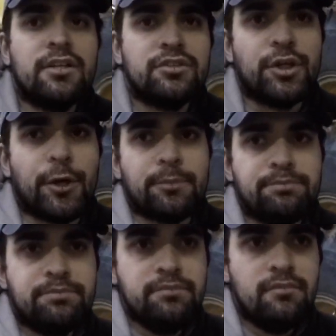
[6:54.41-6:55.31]
So
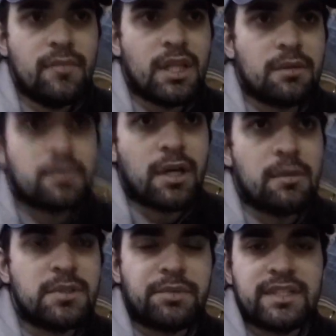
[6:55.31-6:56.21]

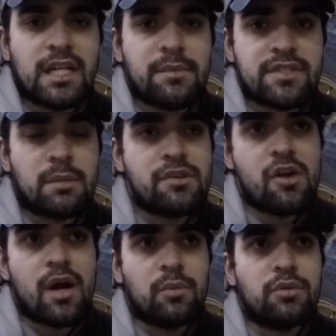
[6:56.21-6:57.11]
come springtime and summer
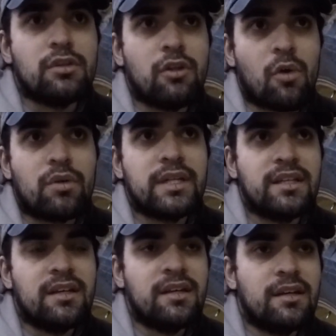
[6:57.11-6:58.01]
though, I will lower
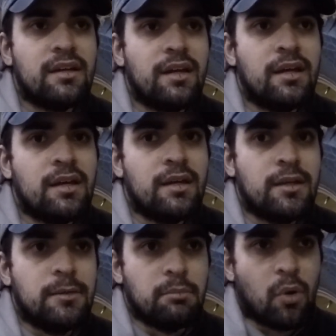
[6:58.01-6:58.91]
it
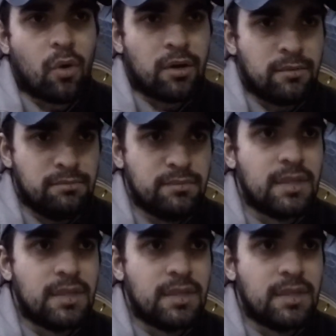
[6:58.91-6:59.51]
more.